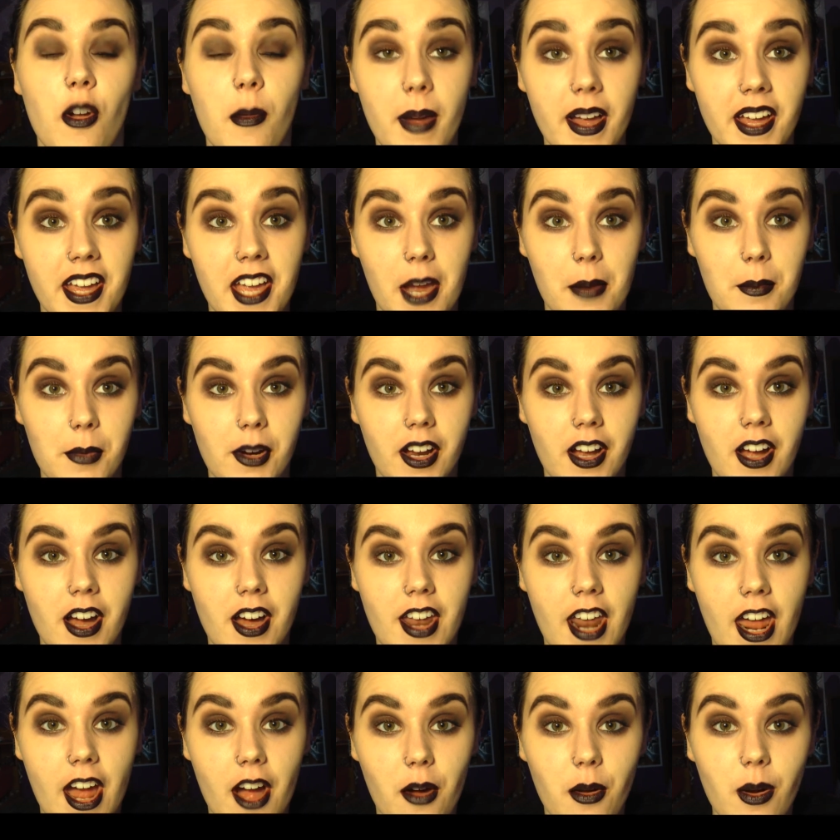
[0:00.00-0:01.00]
So my camera
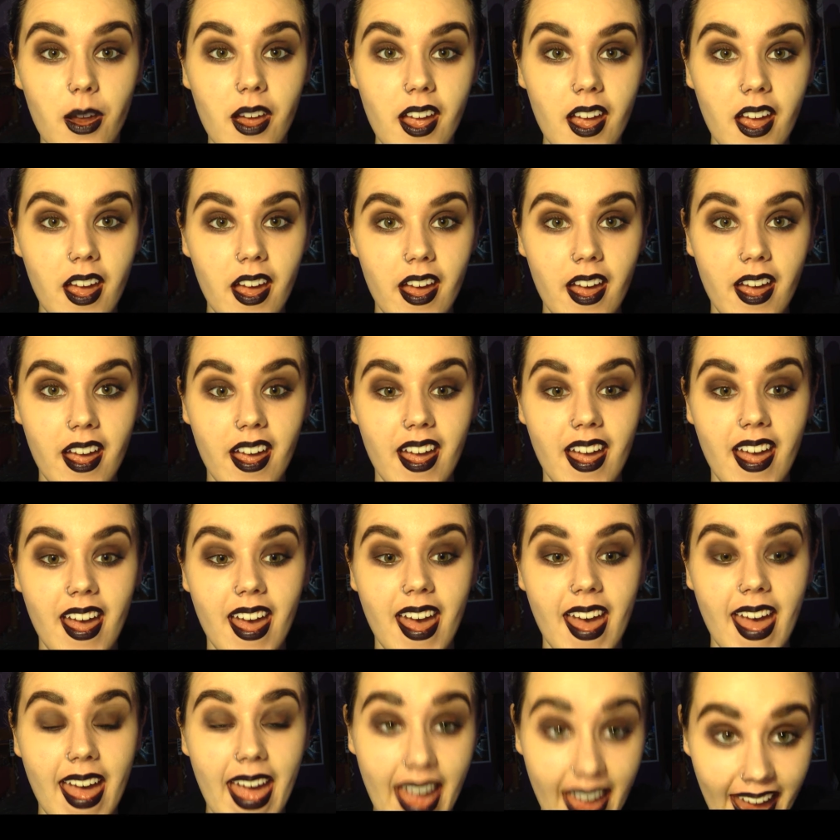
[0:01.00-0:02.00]
cut out,
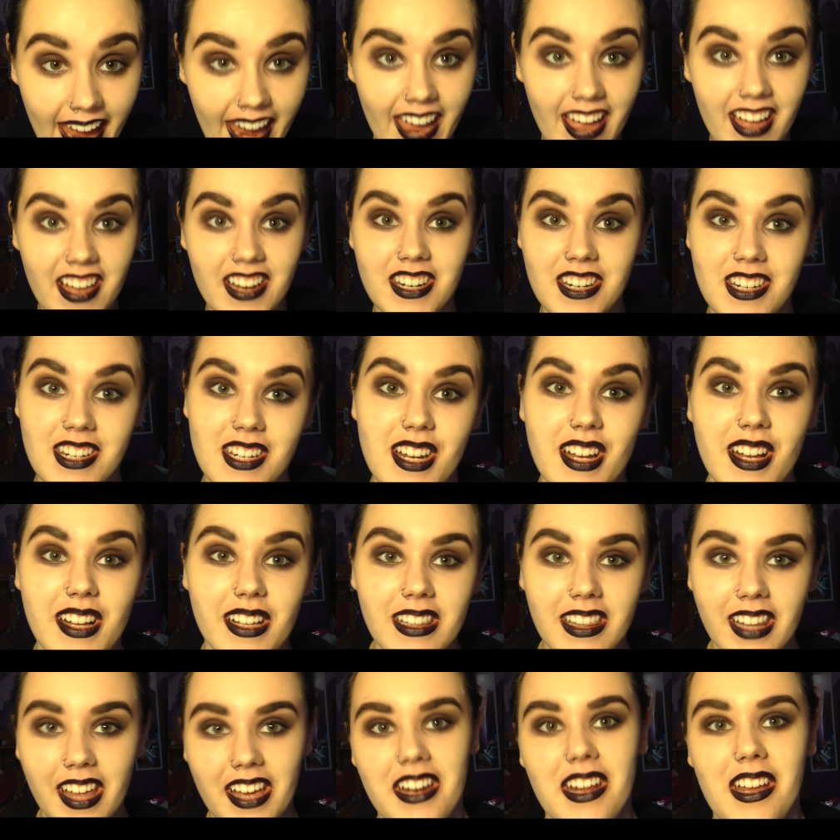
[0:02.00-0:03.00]
and
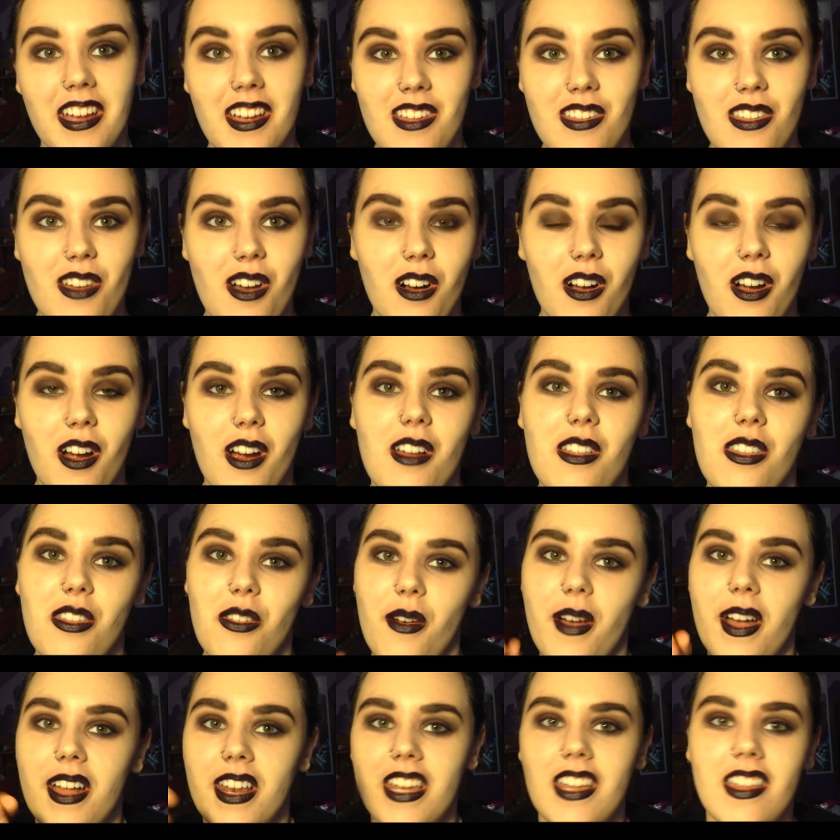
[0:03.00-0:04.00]
lighting is all gone,
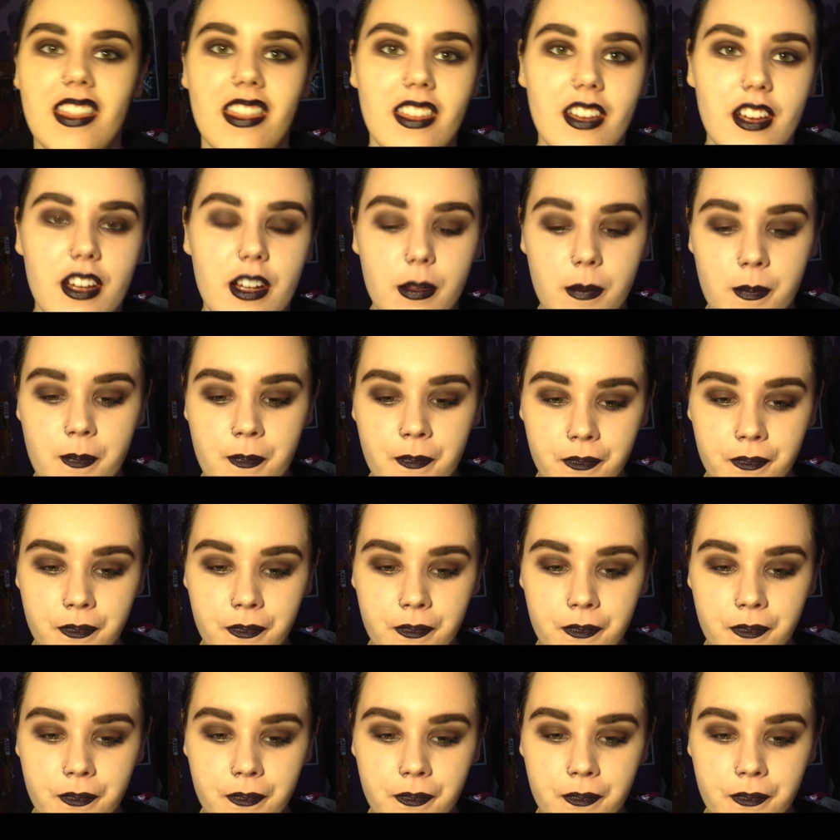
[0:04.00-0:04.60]
so I need the